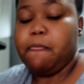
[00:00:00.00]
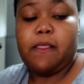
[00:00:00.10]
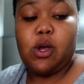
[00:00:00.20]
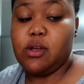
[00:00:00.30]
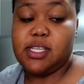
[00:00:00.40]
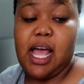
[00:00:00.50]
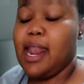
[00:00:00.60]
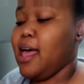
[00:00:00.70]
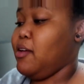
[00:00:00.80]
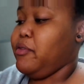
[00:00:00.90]
because I
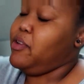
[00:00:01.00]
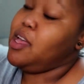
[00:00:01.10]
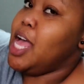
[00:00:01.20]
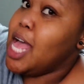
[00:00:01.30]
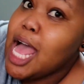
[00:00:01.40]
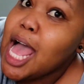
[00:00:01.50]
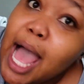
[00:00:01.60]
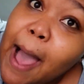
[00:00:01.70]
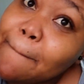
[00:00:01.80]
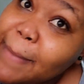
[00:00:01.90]
love
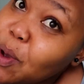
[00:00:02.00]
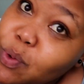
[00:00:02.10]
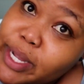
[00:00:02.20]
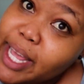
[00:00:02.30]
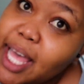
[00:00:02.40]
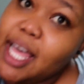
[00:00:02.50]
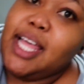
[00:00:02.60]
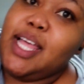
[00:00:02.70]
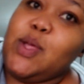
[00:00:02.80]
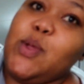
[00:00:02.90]
my water
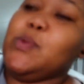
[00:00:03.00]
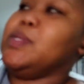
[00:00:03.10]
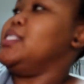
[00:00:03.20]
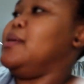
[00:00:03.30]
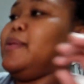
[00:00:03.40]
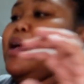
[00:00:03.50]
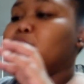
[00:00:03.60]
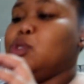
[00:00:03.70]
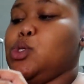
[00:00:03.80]
with some lemon